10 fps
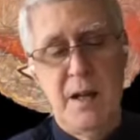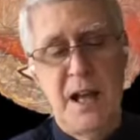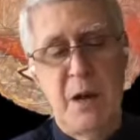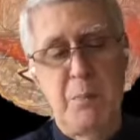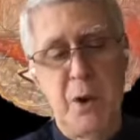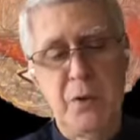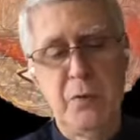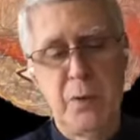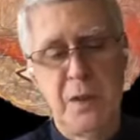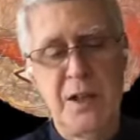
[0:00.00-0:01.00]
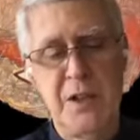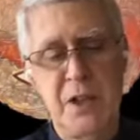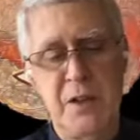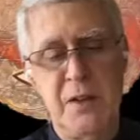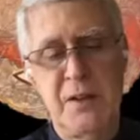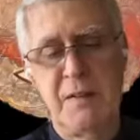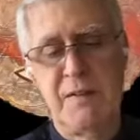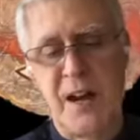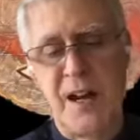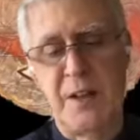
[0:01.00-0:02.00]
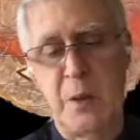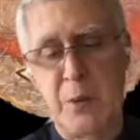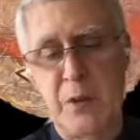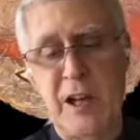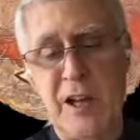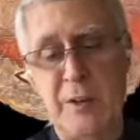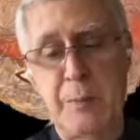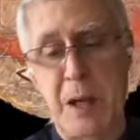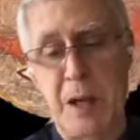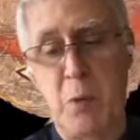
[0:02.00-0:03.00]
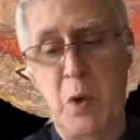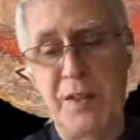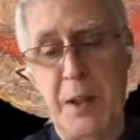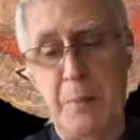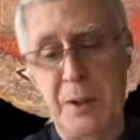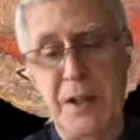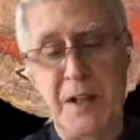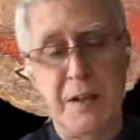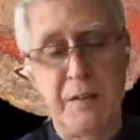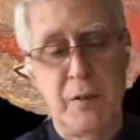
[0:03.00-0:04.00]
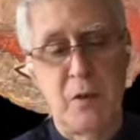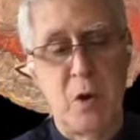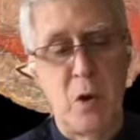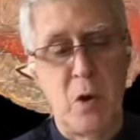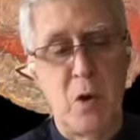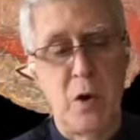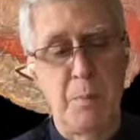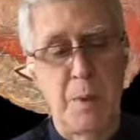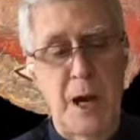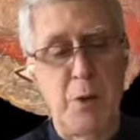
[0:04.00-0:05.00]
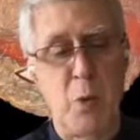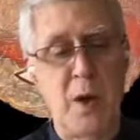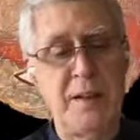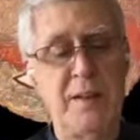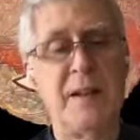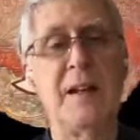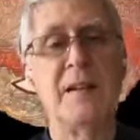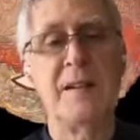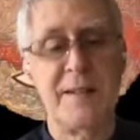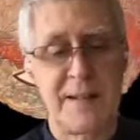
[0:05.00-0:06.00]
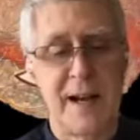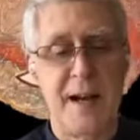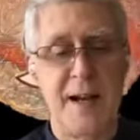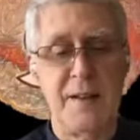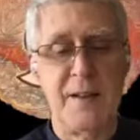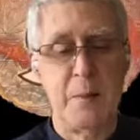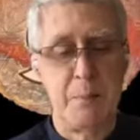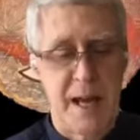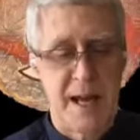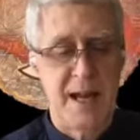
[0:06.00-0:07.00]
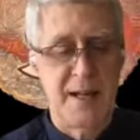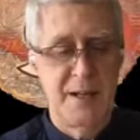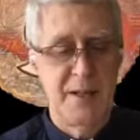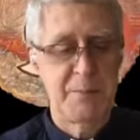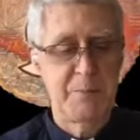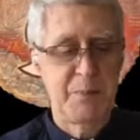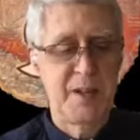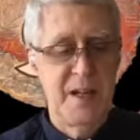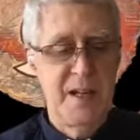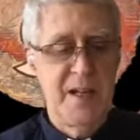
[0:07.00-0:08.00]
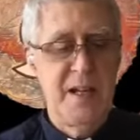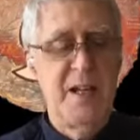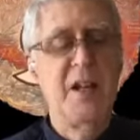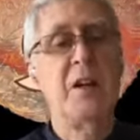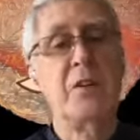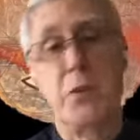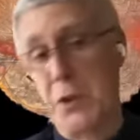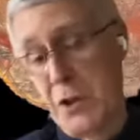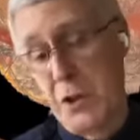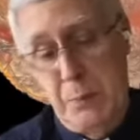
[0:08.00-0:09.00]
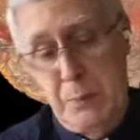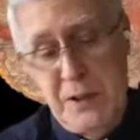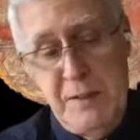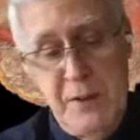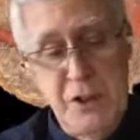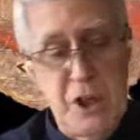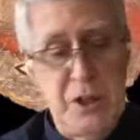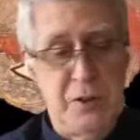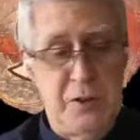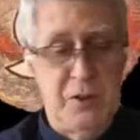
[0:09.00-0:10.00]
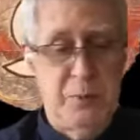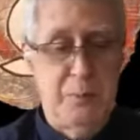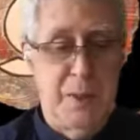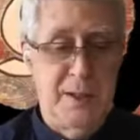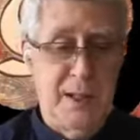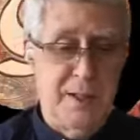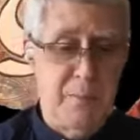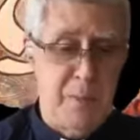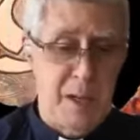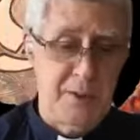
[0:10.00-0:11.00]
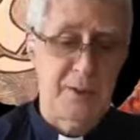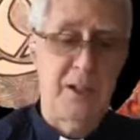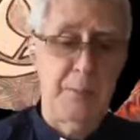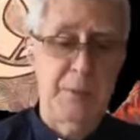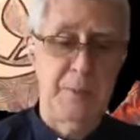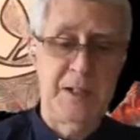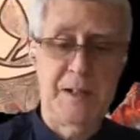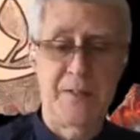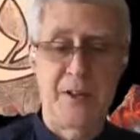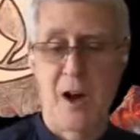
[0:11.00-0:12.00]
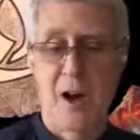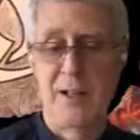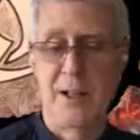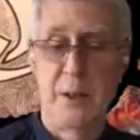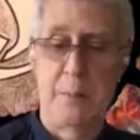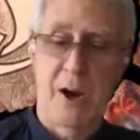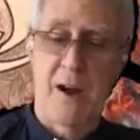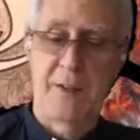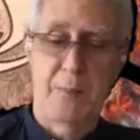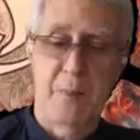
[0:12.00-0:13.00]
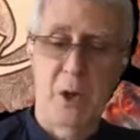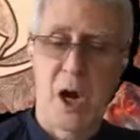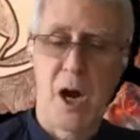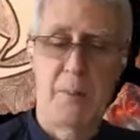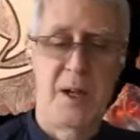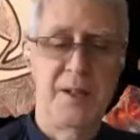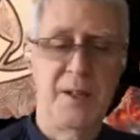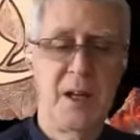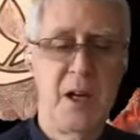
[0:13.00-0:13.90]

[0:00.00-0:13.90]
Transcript: Now, most religions define themselves by what they believe or by what's inside the bag. Christians believe in Jesus. Muslims believe in Allah and the Prophet Muhammad.